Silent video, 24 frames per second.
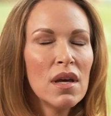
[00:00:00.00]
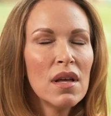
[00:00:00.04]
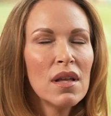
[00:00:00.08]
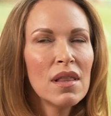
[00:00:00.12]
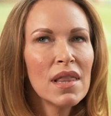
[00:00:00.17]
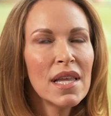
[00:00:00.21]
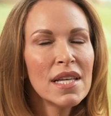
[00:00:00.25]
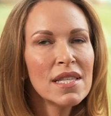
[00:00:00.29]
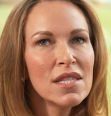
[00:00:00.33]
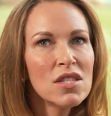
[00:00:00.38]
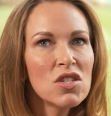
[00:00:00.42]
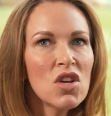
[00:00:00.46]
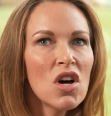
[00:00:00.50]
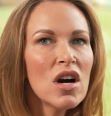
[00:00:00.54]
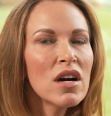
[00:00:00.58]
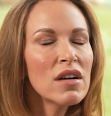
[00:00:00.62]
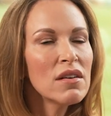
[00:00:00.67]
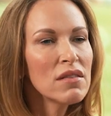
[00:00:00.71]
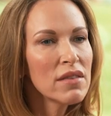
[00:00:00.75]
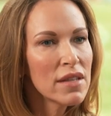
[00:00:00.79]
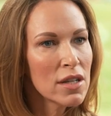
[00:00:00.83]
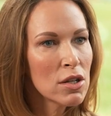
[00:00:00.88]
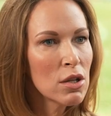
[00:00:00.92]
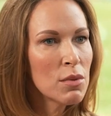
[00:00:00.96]
let's talk a
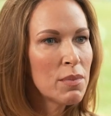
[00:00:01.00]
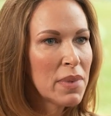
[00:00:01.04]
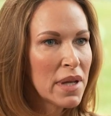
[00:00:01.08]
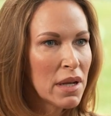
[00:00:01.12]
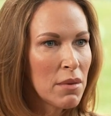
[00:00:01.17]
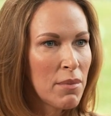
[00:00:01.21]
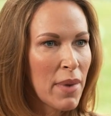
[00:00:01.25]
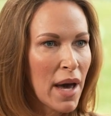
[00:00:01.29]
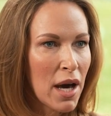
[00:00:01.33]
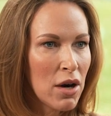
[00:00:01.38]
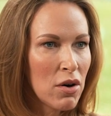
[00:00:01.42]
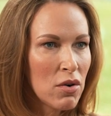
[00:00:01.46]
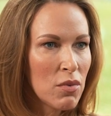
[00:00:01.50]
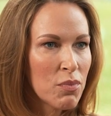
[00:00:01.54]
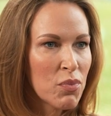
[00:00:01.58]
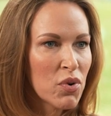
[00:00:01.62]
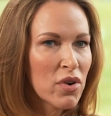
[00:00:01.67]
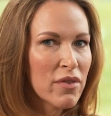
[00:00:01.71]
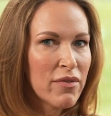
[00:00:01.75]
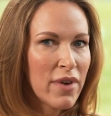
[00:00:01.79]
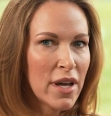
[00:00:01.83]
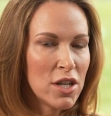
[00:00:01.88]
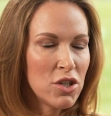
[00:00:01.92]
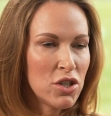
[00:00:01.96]
little bit about
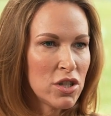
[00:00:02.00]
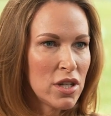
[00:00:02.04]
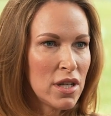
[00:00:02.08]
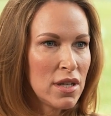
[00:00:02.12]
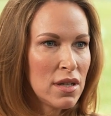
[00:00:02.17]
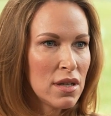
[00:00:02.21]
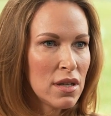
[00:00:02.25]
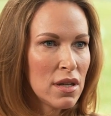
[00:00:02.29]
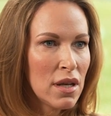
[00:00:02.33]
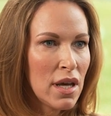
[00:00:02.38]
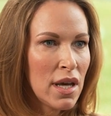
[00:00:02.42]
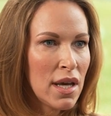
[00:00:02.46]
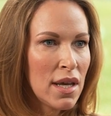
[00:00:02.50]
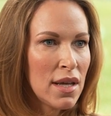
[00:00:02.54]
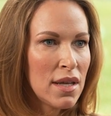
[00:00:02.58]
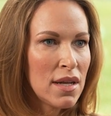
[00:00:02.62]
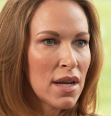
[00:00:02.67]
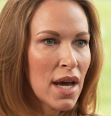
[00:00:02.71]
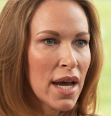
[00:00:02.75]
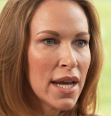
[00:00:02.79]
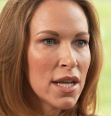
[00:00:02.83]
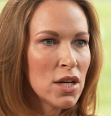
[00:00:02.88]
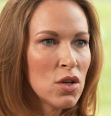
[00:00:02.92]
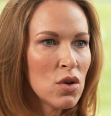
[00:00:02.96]
prevention. And
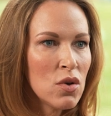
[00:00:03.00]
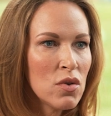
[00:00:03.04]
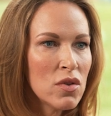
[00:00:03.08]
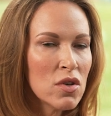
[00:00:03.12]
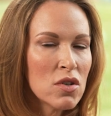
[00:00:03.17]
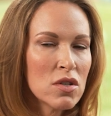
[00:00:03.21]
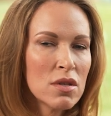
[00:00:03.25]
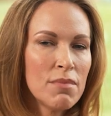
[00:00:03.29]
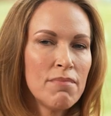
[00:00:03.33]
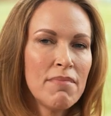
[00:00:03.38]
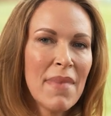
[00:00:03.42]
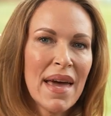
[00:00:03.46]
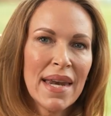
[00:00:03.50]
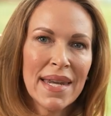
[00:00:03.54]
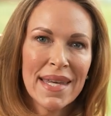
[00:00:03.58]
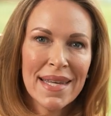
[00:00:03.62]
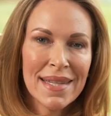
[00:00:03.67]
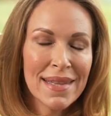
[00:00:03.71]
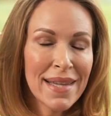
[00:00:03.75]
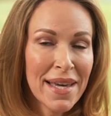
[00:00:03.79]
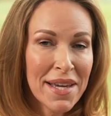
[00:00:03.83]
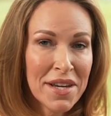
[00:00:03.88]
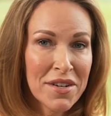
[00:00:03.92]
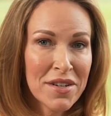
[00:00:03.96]
I know there's many
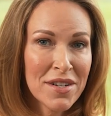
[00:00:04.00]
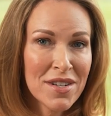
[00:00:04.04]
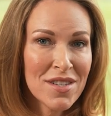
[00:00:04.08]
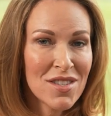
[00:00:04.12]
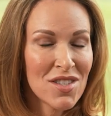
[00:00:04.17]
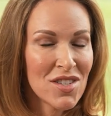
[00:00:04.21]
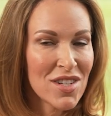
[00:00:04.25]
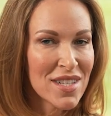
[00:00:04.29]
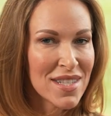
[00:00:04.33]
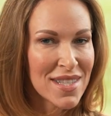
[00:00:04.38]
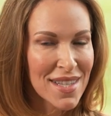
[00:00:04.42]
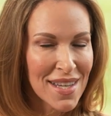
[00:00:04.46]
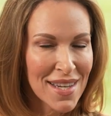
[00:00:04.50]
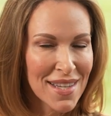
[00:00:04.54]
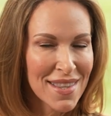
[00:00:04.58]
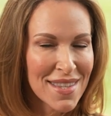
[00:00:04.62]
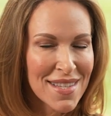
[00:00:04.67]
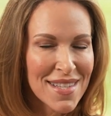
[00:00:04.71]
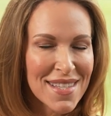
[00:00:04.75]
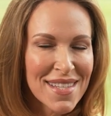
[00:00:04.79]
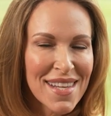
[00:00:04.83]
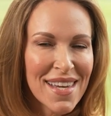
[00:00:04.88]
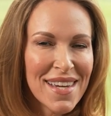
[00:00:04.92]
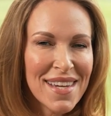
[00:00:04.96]
layers, just like the
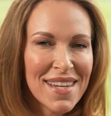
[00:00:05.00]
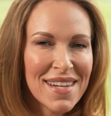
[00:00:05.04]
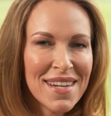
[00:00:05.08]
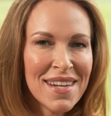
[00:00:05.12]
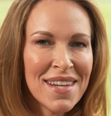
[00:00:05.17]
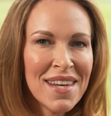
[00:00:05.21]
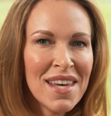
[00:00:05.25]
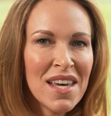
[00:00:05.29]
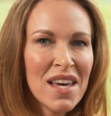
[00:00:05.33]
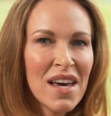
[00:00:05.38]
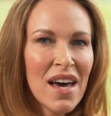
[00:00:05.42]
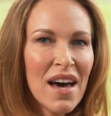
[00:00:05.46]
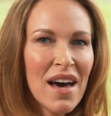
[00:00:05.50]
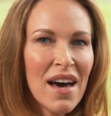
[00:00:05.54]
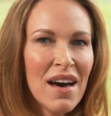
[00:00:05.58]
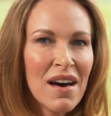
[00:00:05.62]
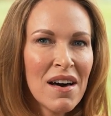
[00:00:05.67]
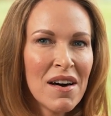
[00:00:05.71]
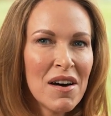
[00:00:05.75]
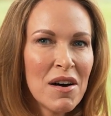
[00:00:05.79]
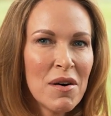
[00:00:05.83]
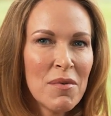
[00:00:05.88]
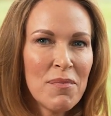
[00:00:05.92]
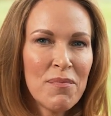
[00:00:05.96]
skin,
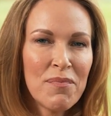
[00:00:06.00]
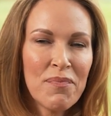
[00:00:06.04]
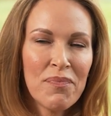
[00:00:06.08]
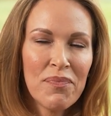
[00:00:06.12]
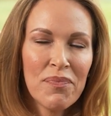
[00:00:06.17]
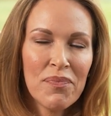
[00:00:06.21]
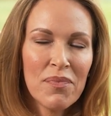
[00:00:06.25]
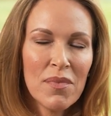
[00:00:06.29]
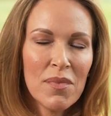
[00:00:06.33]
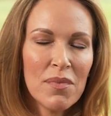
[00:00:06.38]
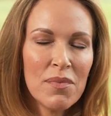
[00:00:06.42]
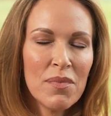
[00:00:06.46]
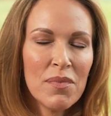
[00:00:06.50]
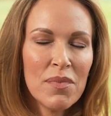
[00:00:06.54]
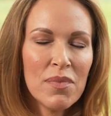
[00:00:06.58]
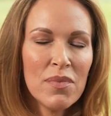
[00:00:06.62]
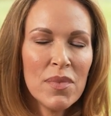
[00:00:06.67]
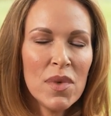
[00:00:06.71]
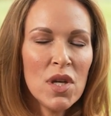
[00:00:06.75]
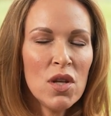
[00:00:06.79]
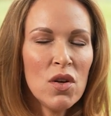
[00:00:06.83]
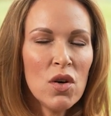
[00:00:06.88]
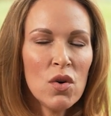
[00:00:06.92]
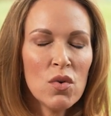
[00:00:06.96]

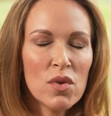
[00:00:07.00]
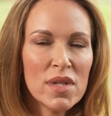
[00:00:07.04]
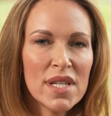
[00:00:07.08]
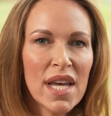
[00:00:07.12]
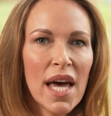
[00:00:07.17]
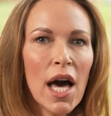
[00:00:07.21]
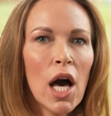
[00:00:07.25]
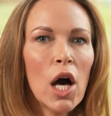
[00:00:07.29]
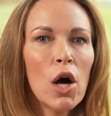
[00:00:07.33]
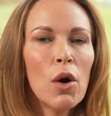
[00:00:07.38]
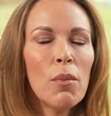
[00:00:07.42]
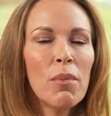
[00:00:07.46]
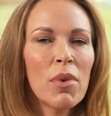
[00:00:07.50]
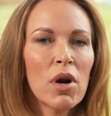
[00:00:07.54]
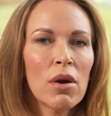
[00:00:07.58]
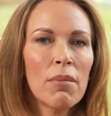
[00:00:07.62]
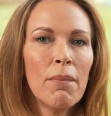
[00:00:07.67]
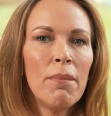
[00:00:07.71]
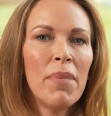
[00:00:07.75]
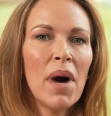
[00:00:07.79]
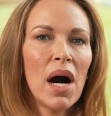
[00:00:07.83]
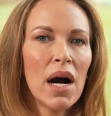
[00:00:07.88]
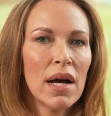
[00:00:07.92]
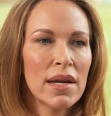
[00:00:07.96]
to help our
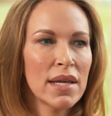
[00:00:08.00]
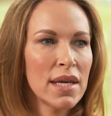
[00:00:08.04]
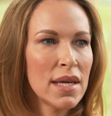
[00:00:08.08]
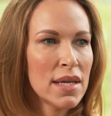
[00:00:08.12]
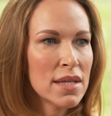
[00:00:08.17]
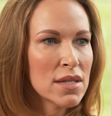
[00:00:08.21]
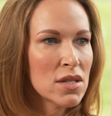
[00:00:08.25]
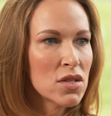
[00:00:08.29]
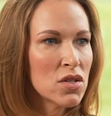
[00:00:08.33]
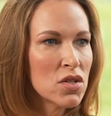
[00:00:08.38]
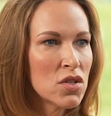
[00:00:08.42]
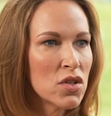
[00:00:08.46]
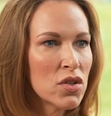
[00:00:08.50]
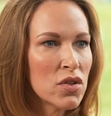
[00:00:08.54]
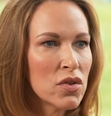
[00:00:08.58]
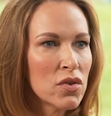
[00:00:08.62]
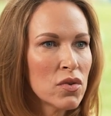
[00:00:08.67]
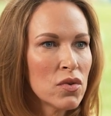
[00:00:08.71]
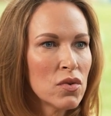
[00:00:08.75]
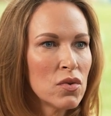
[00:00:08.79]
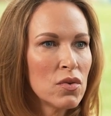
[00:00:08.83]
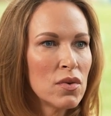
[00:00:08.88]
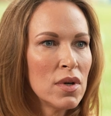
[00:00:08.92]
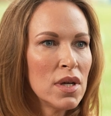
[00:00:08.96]
bodies
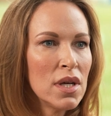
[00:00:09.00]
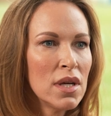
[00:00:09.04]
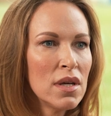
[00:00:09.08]
to